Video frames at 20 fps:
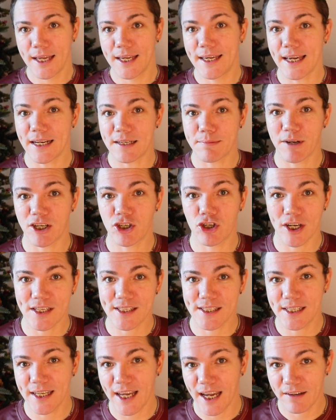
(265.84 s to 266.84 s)
get my
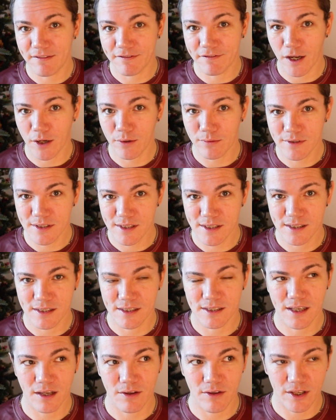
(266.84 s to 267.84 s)
trusty headphones
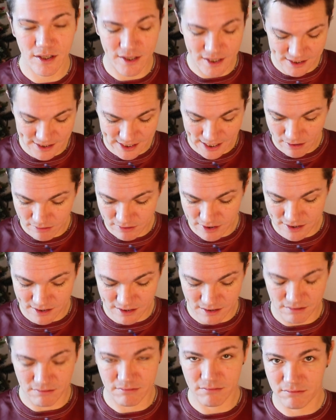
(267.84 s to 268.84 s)
so that the sound
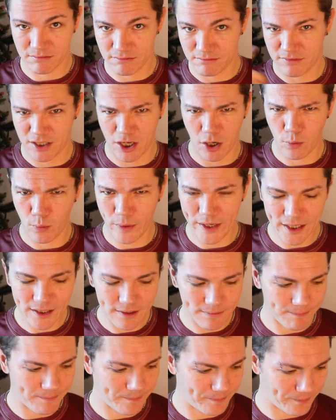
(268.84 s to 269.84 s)
doesn't go weird.